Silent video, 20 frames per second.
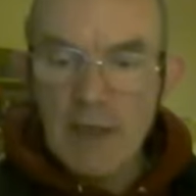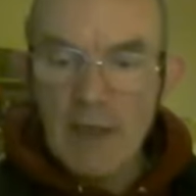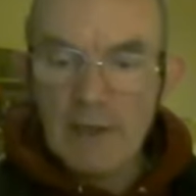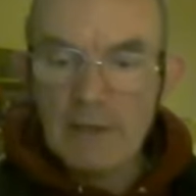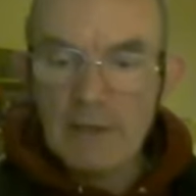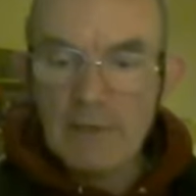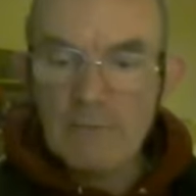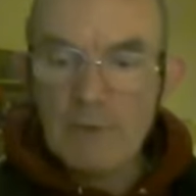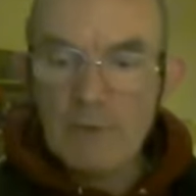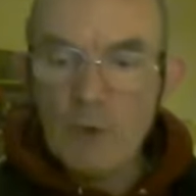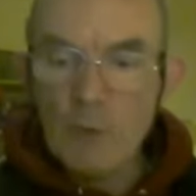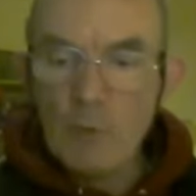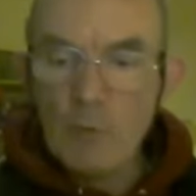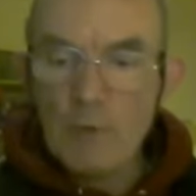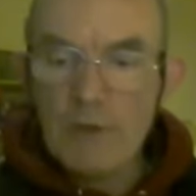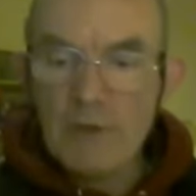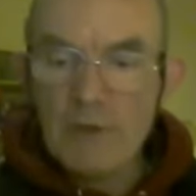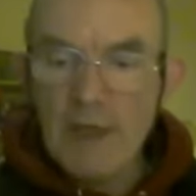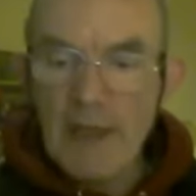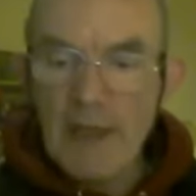and have not
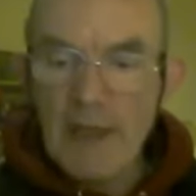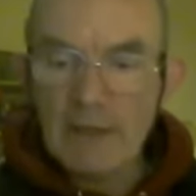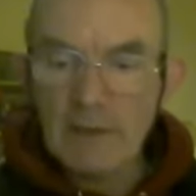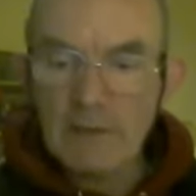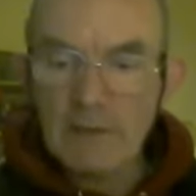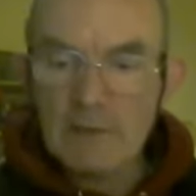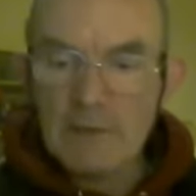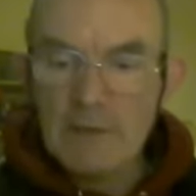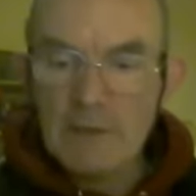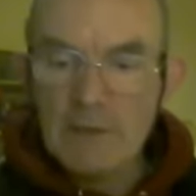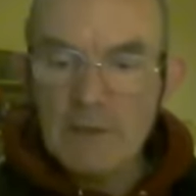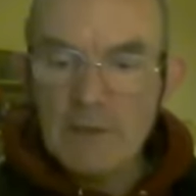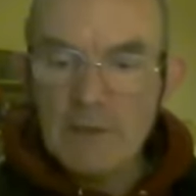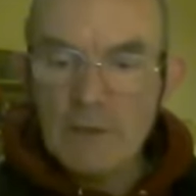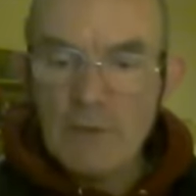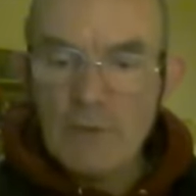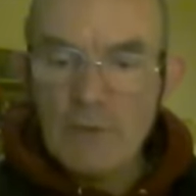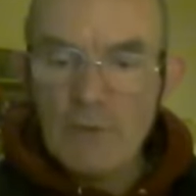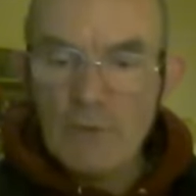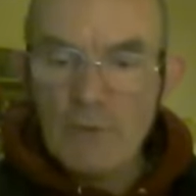withheld
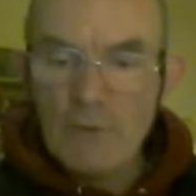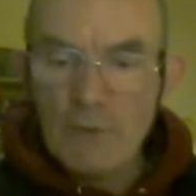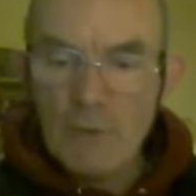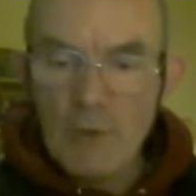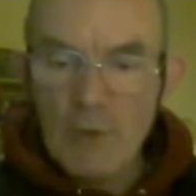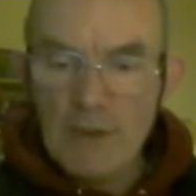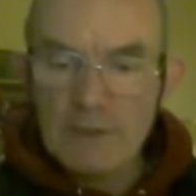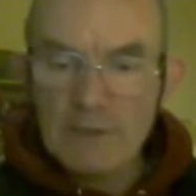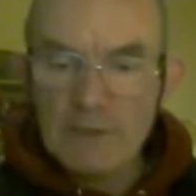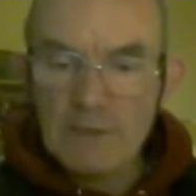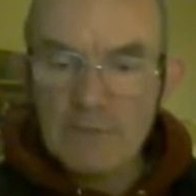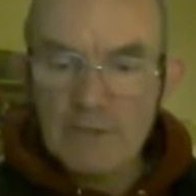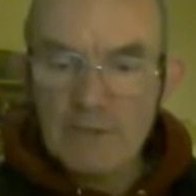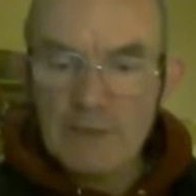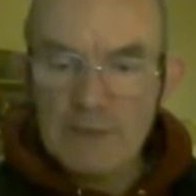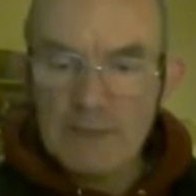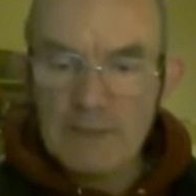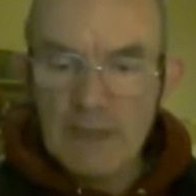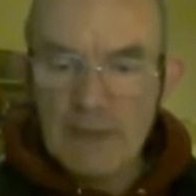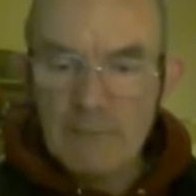the request of
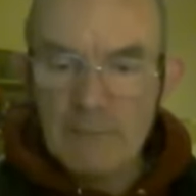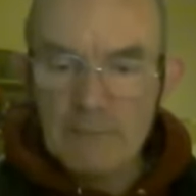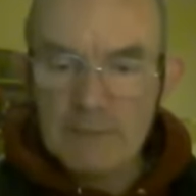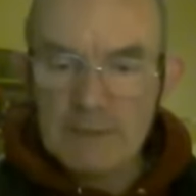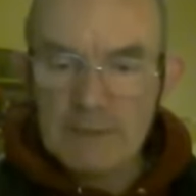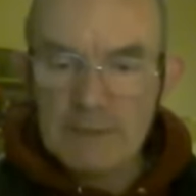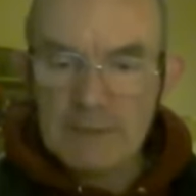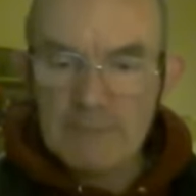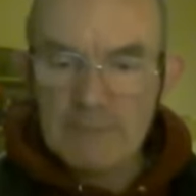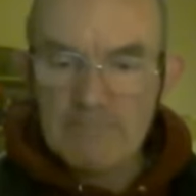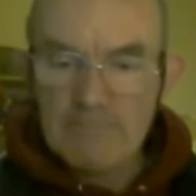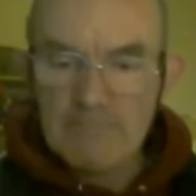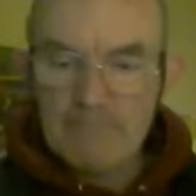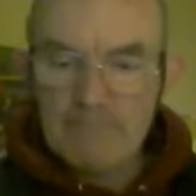his lips.